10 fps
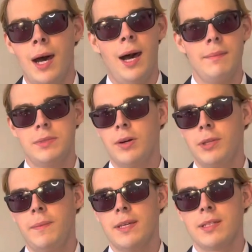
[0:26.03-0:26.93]
I'm
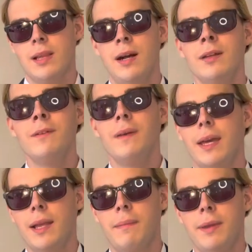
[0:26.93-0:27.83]
Tony Pessolano
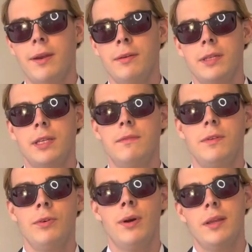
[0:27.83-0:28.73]
and I'm here to give
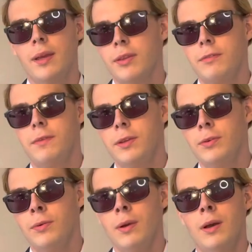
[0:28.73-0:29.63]
you another
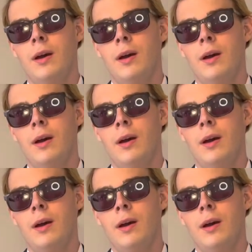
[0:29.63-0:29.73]
view